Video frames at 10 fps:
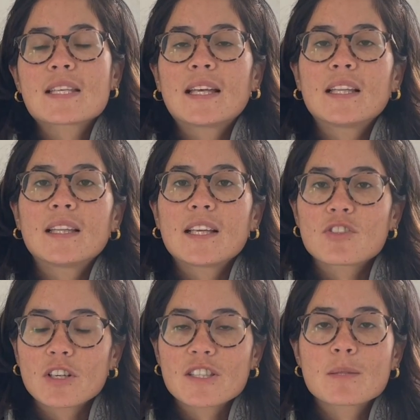and then they
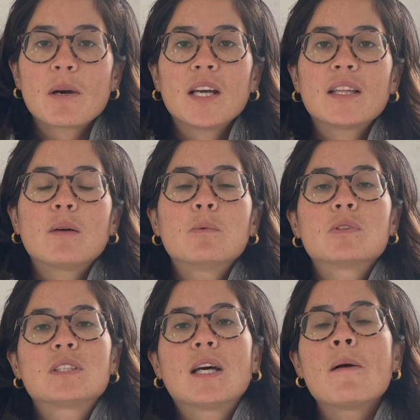transpire that
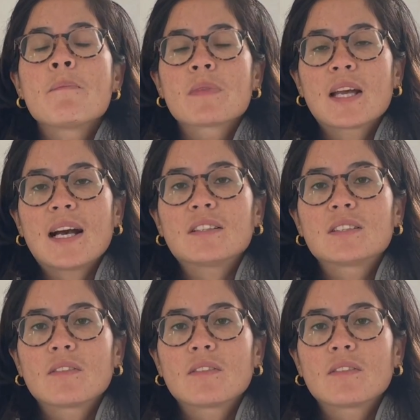water out